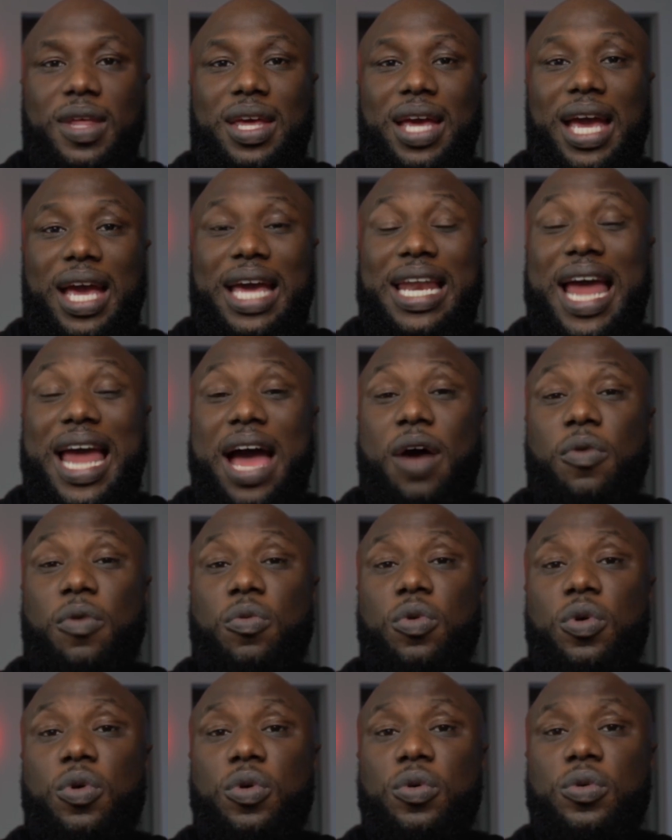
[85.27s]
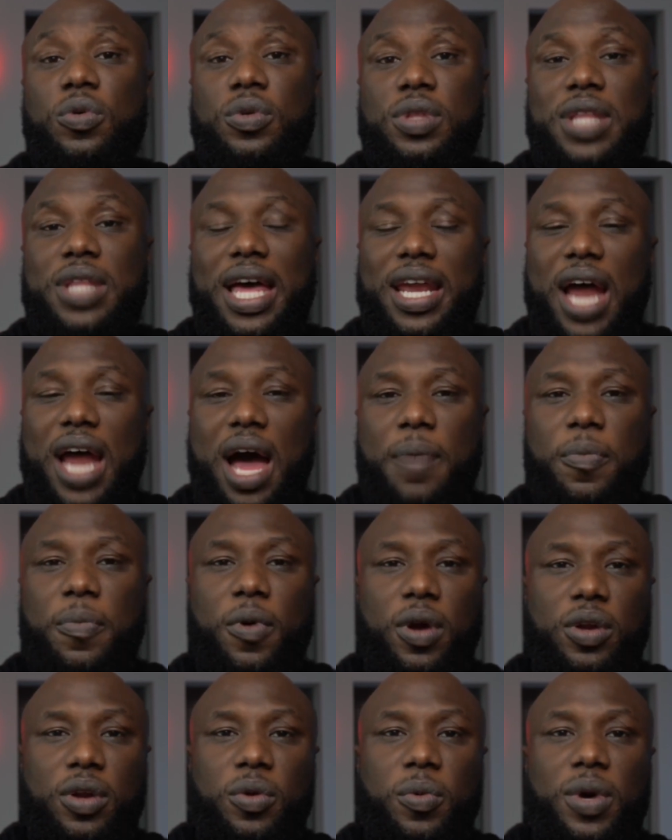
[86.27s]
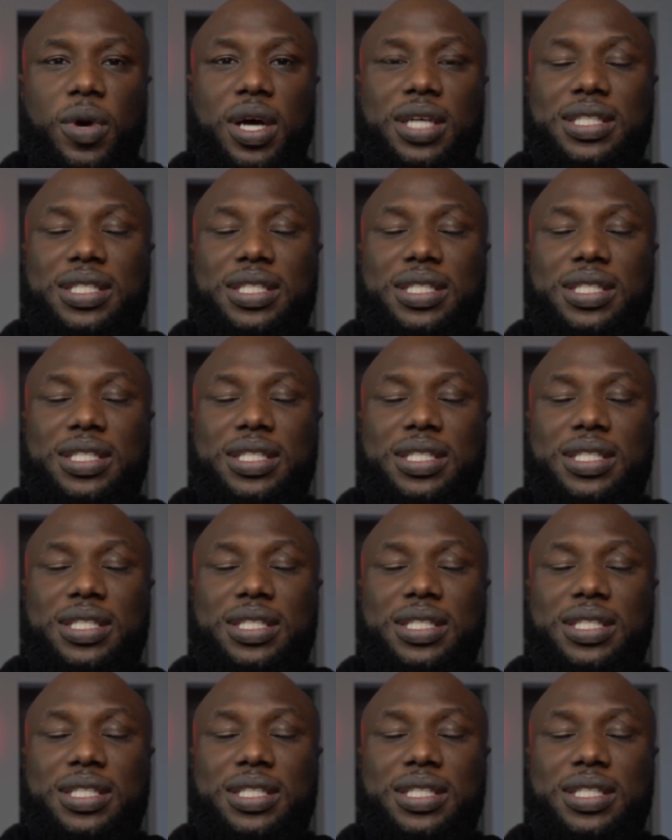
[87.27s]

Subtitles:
And how rude that operator was.